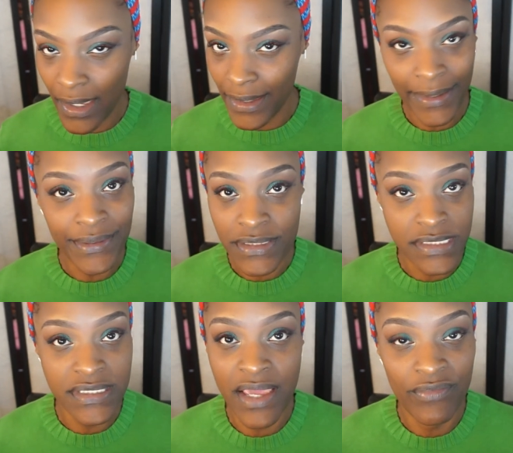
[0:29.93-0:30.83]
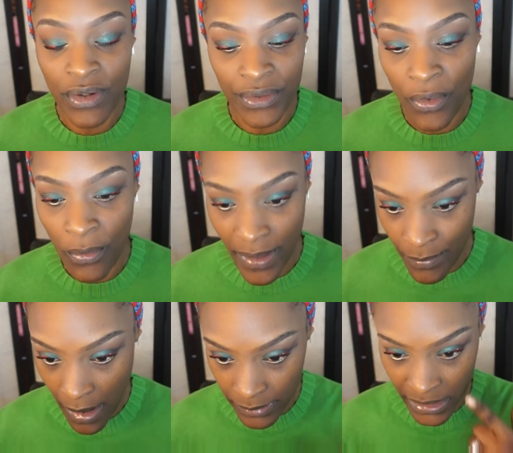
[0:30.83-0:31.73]
and it's never going to go away
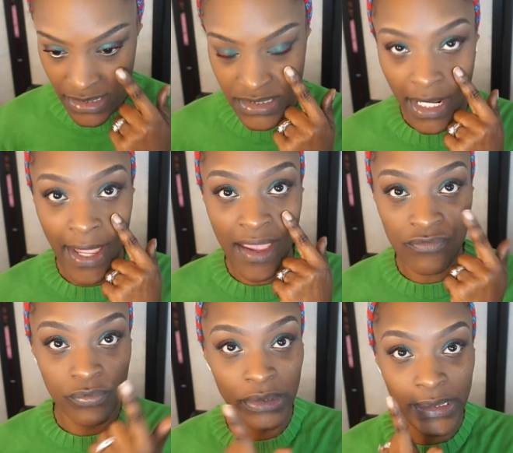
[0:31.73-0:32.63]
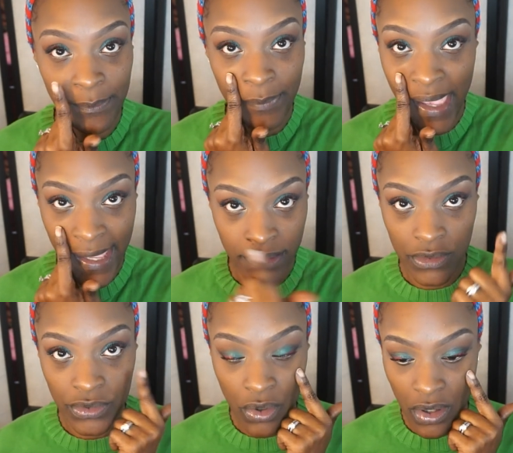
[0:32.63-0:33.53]
probably, is that I have really bad
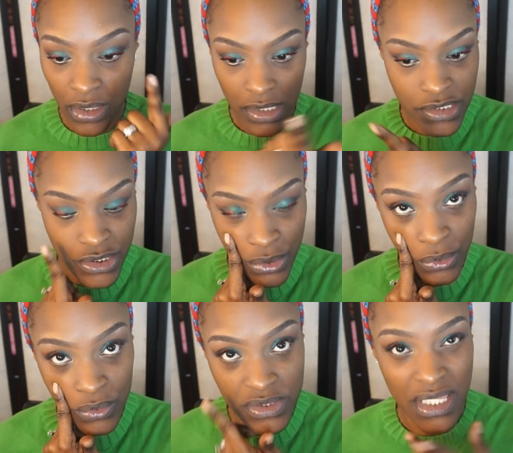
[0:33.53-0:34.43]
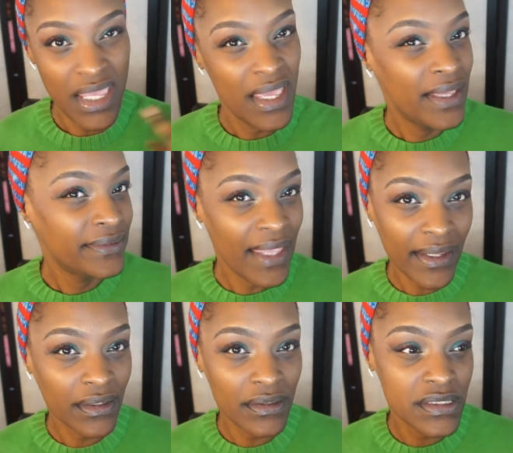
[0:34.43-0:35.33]
dark circles.
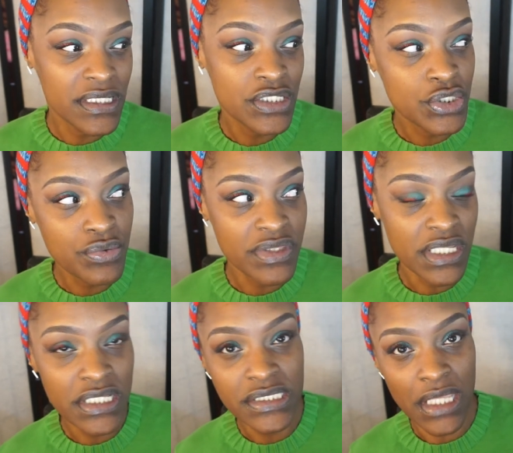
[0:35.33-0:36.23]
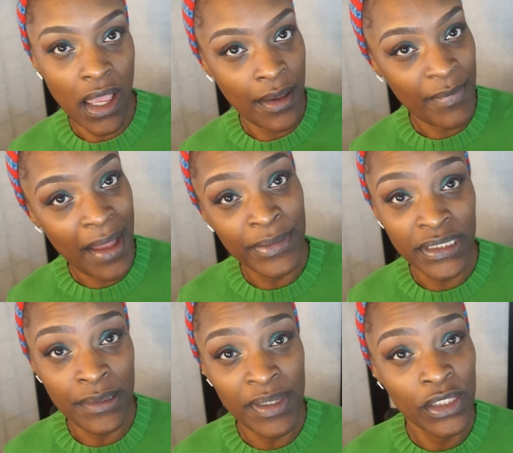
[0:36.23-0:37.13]
That is two things. um I'm
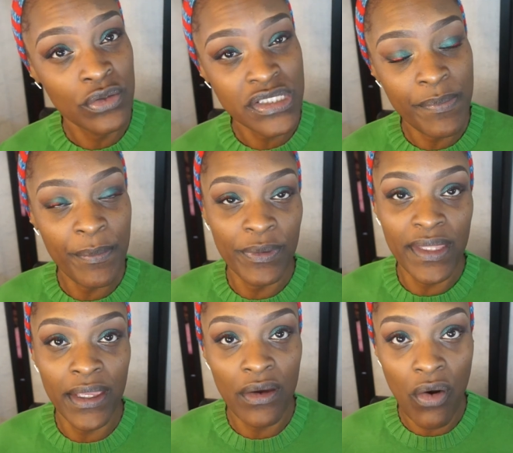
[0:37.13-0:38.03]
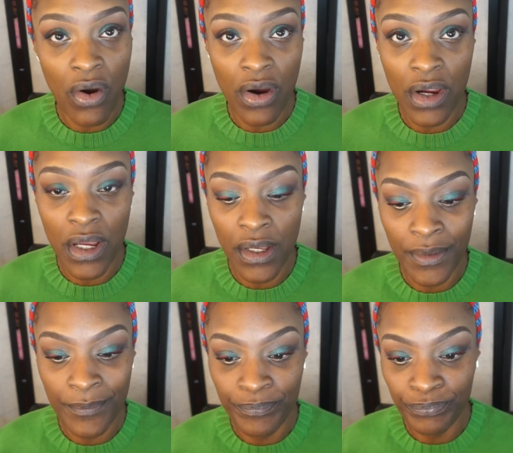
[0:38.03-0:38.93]
anemic. Usually people that are
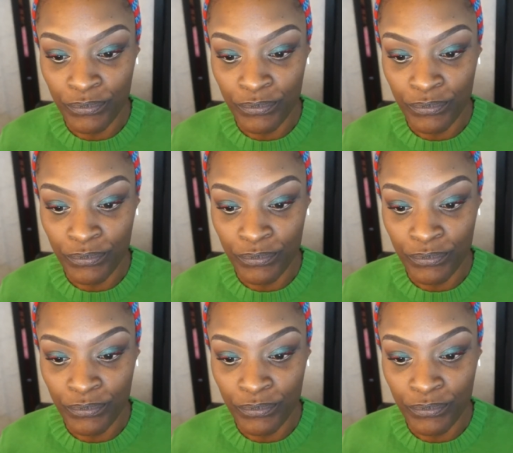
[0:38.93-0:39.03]
um